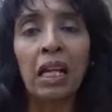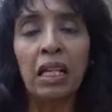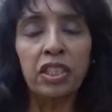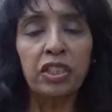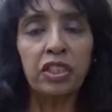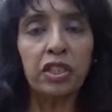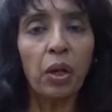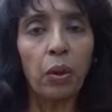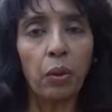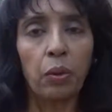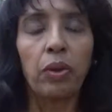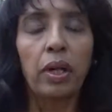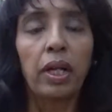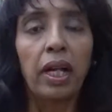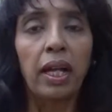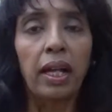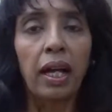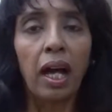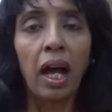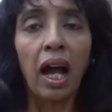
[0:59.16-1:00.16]
So
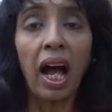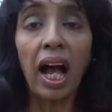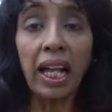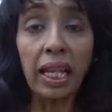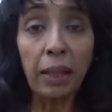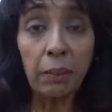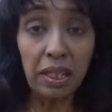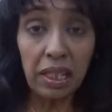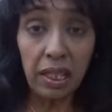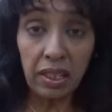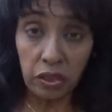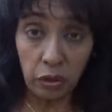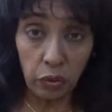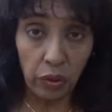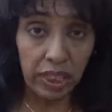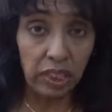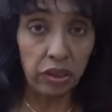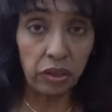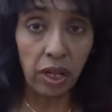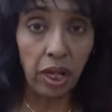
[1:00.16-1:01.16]
I am in a
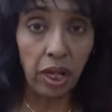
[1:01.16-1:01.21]
strange